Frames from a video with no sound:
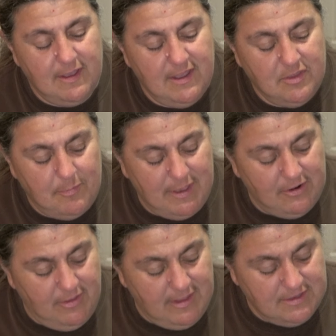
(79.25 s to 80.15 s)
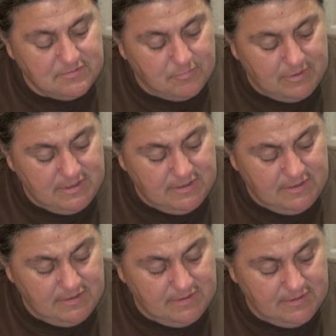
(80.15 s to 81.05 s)
and the panel has
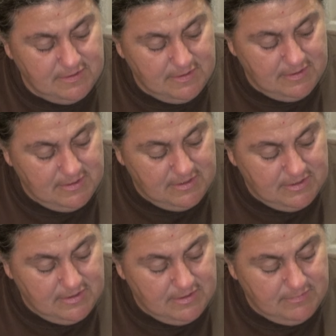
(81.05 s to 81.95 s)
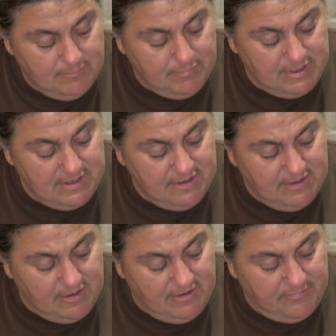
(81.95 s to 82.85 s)
one button
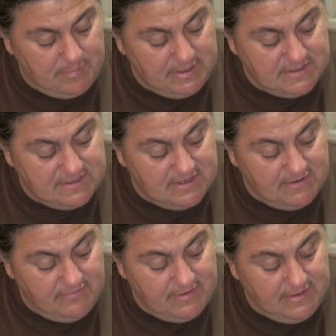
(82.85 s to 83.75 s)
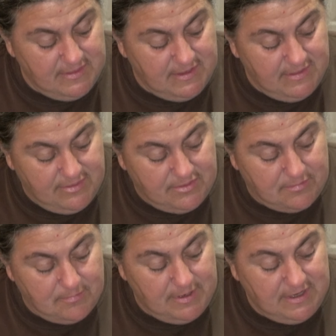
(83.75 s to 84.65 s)
off by itself and then
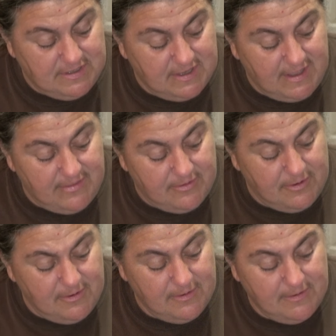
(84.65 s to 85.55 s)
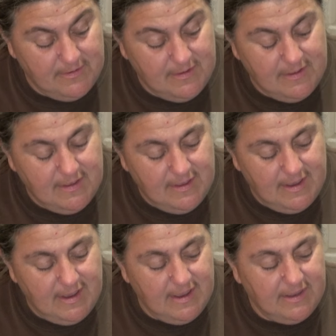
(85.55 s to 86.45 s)
3 together.
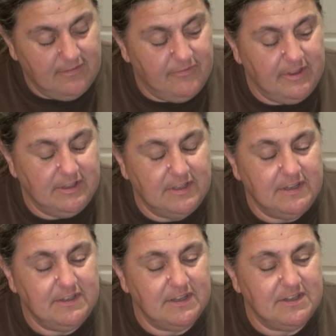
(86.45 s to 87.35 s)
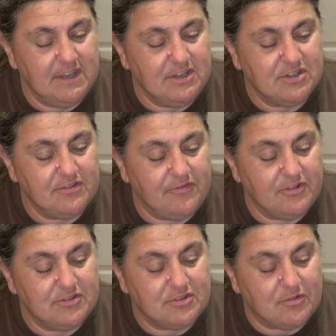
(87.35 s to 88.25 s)
I can feel an indentation for
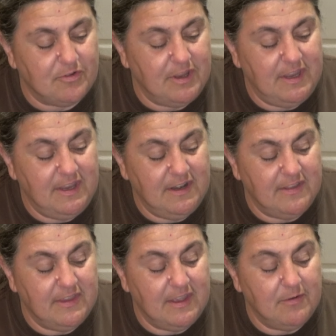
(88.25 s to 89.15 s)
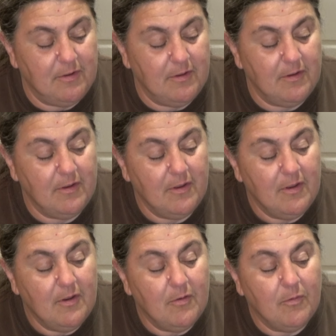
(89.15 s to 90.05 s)
a screen, and then
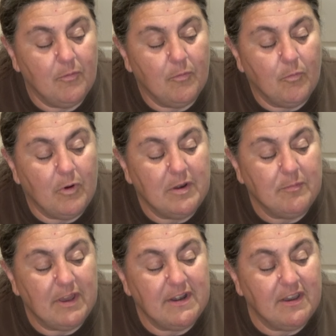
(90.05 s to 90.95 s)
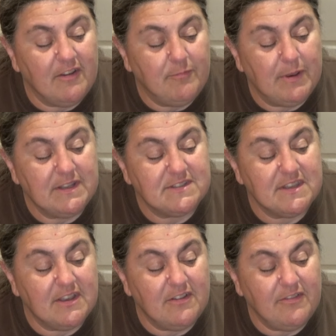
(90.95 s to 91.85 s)
one button off by
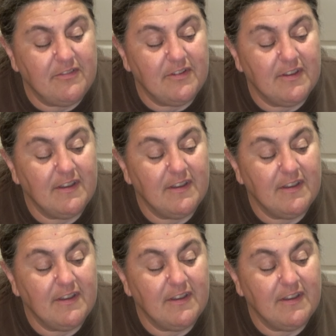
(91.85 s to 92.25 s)
itself,